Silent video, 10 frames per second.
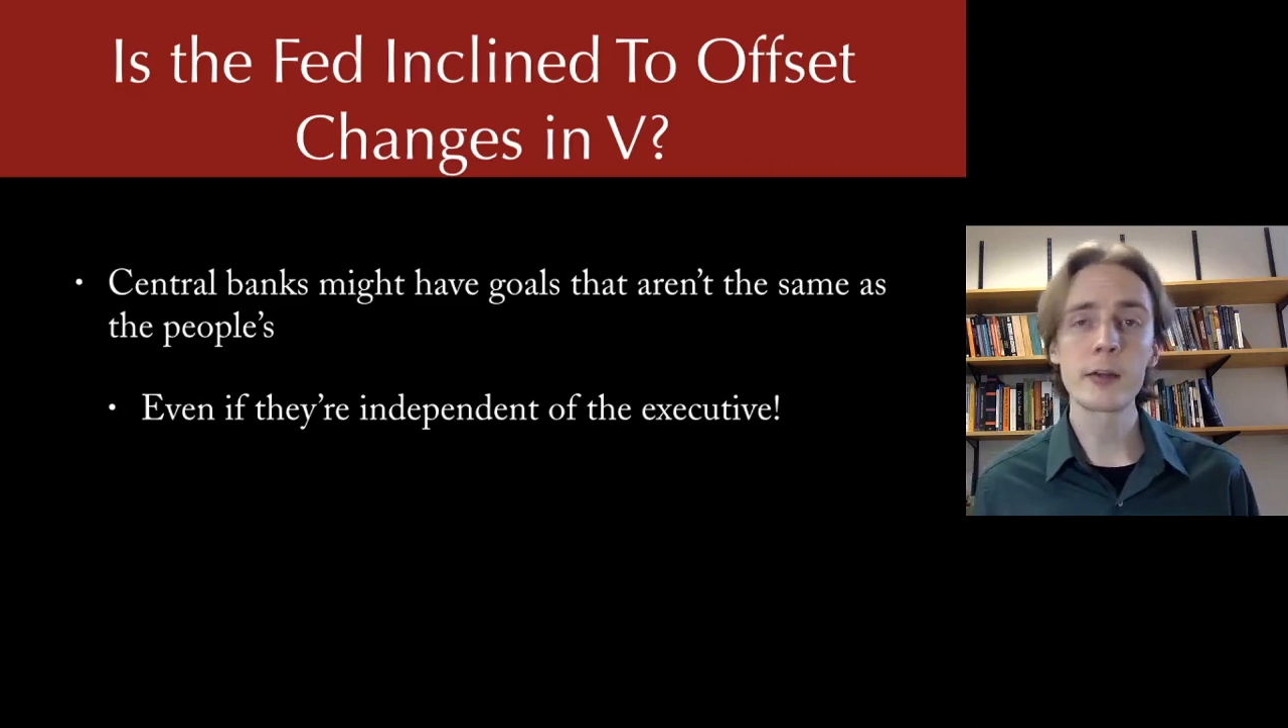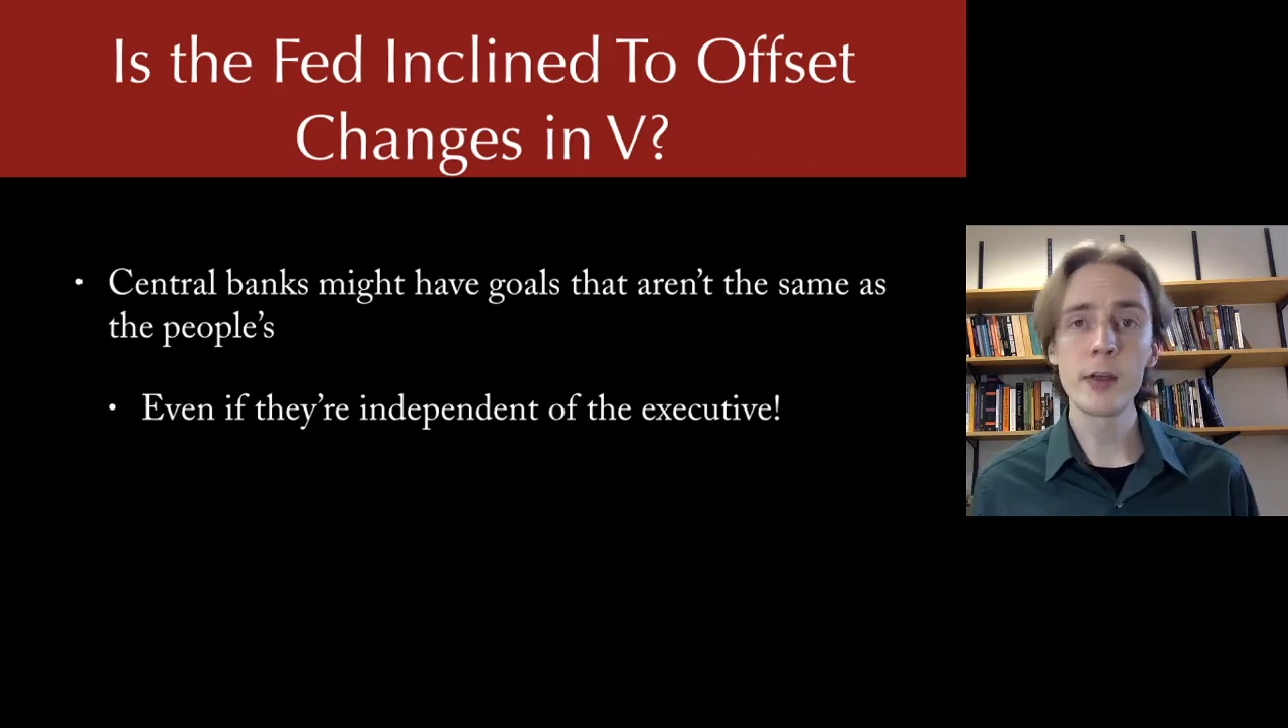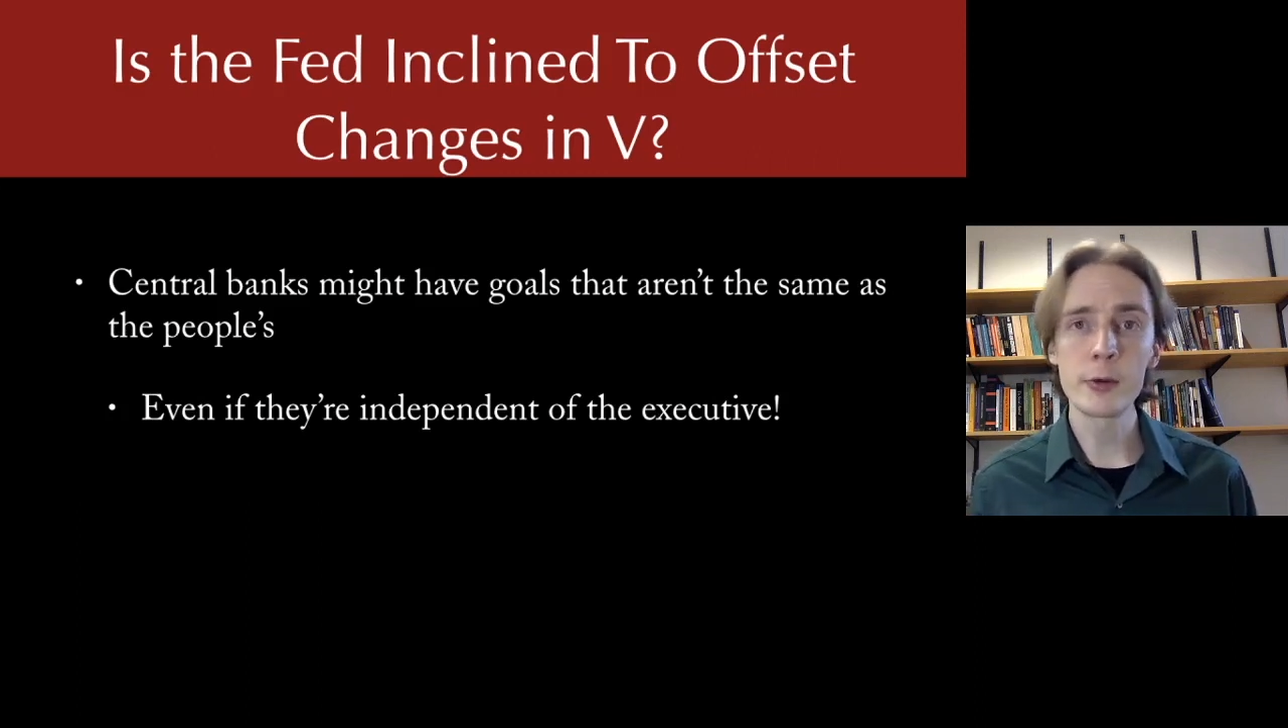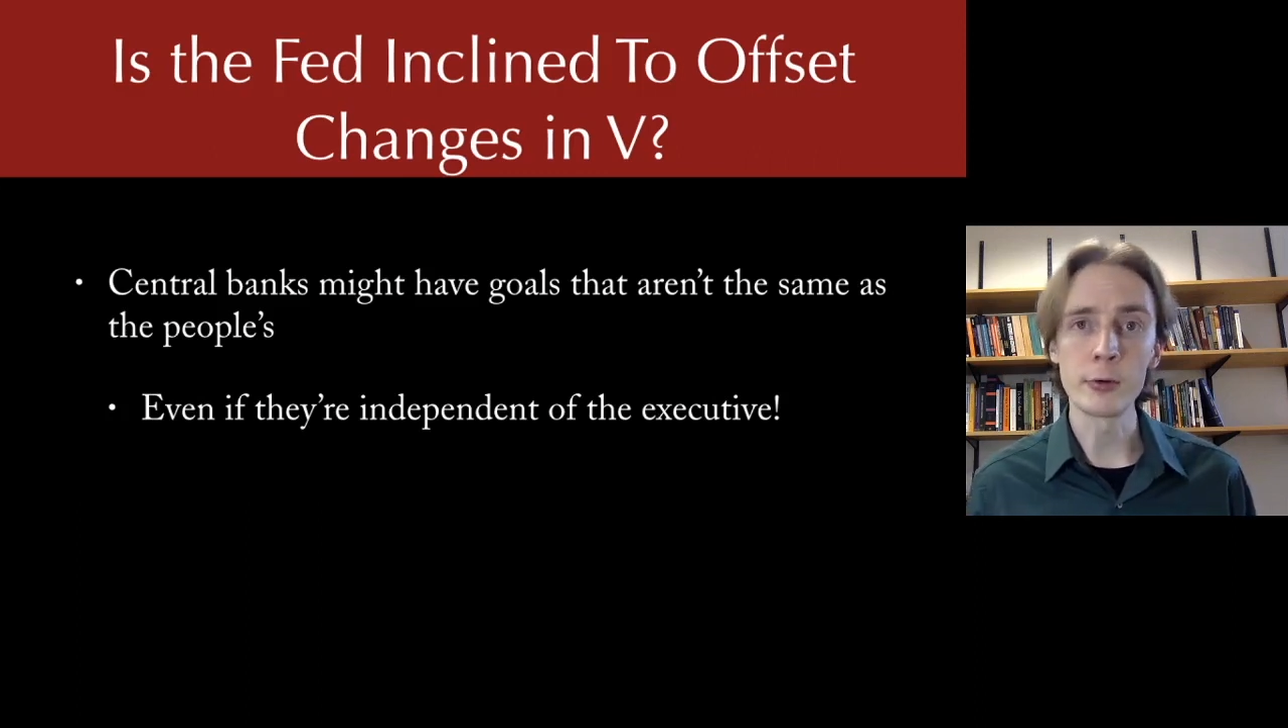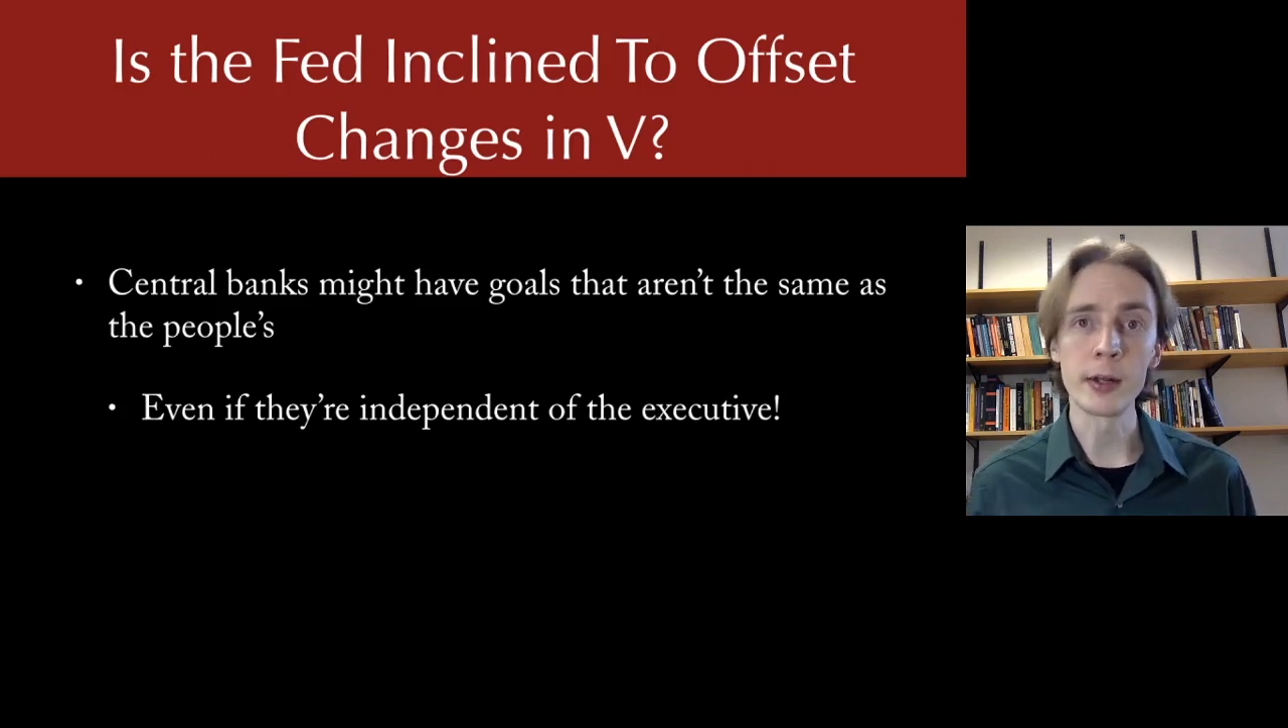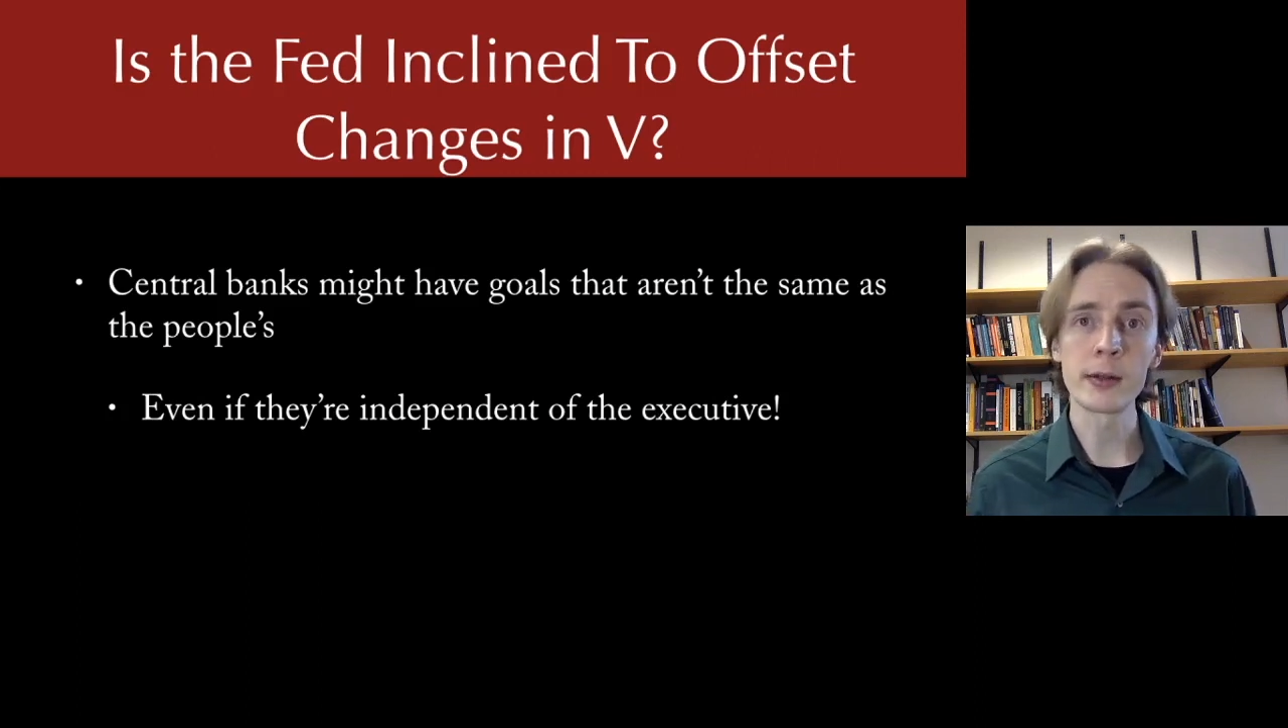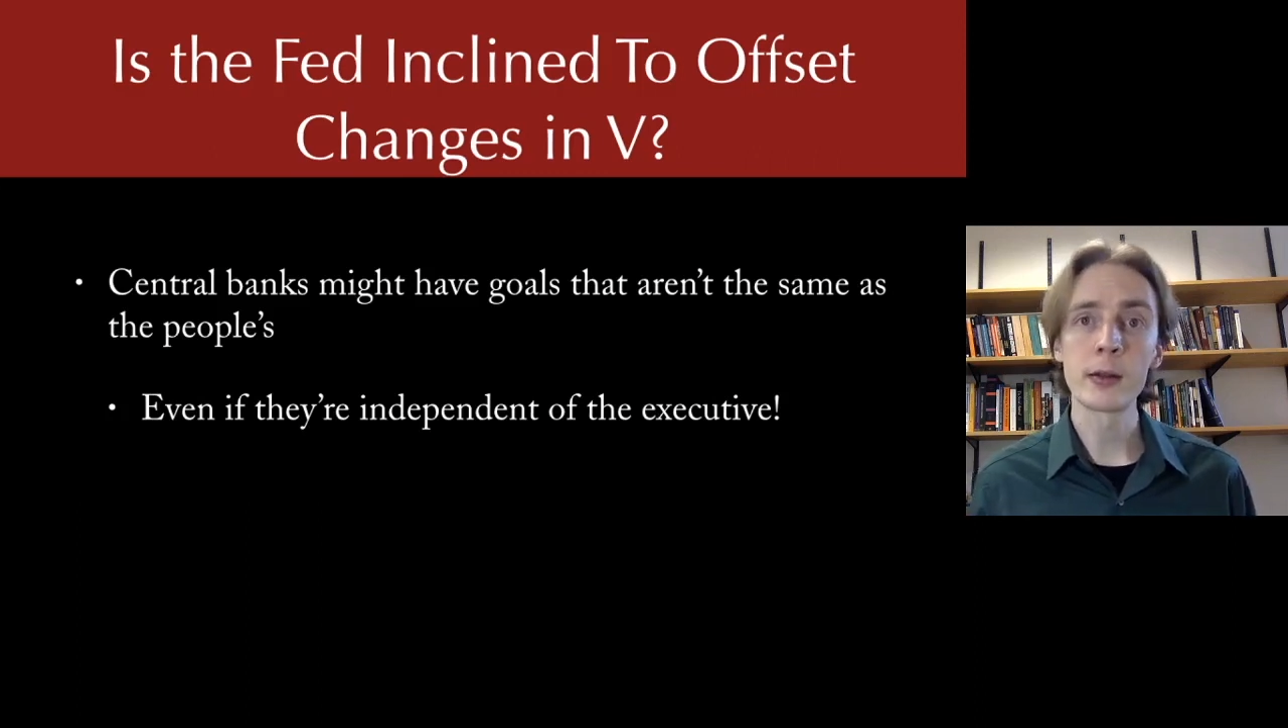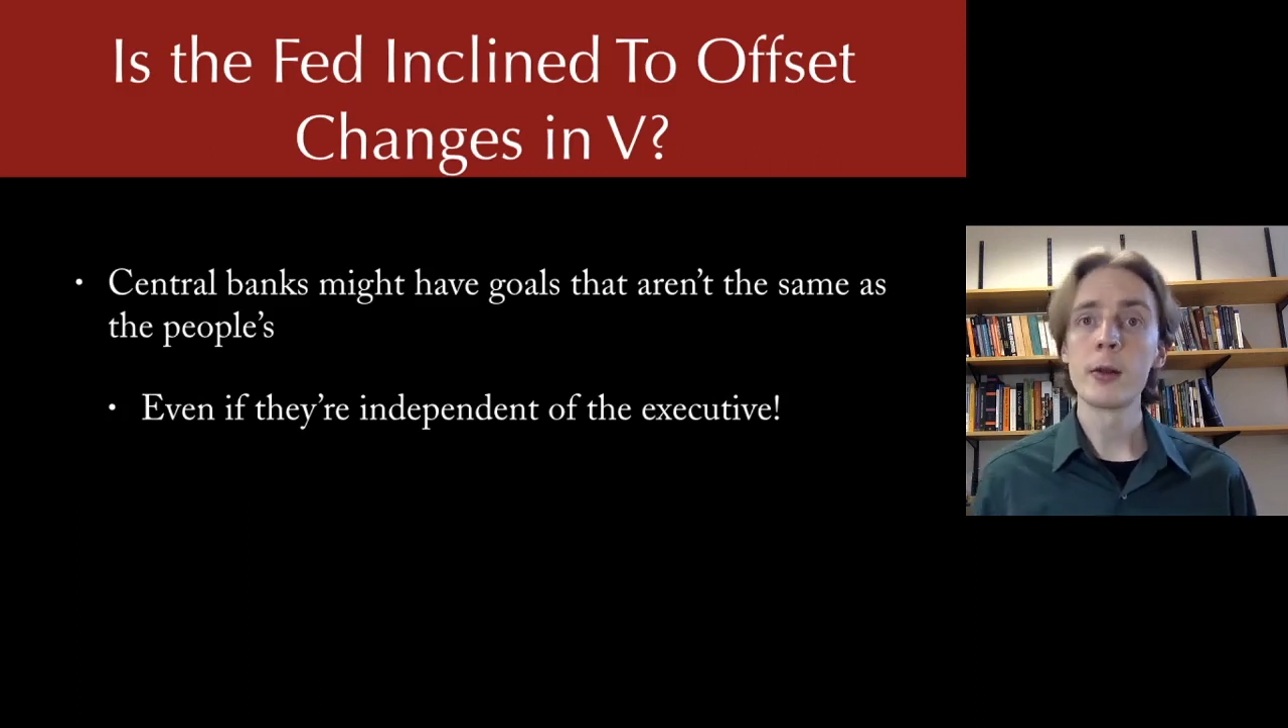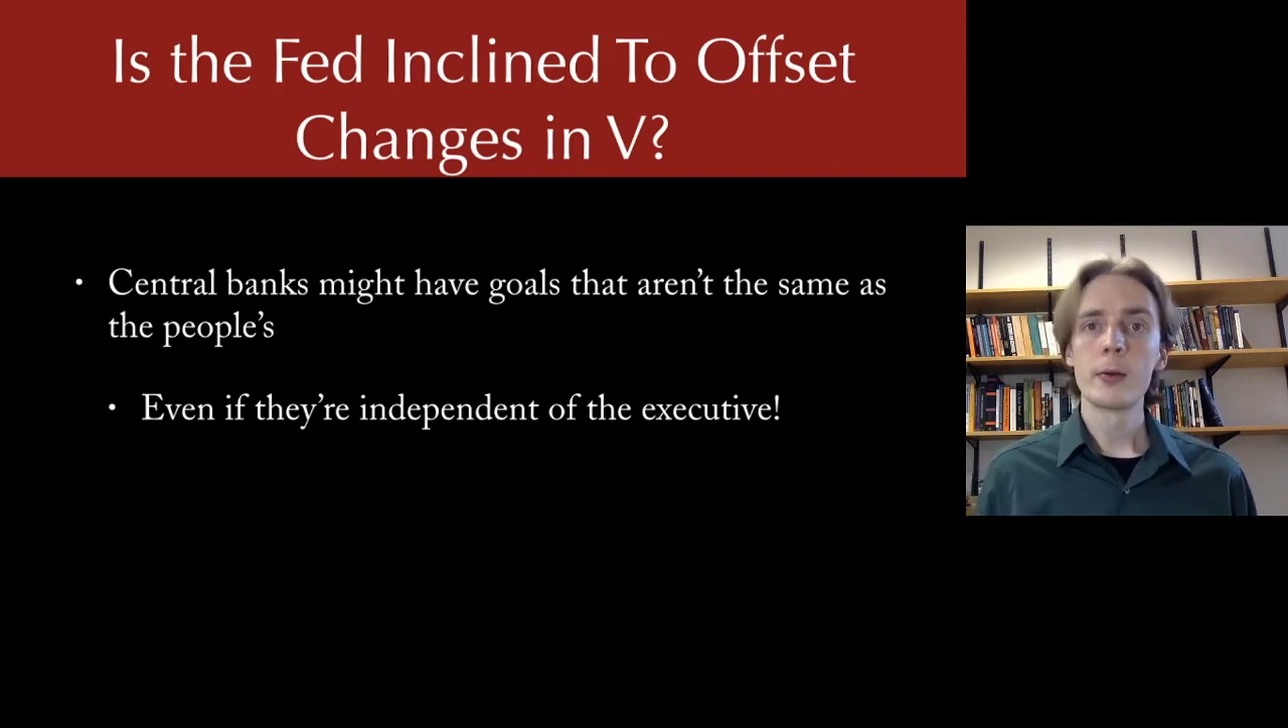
of interest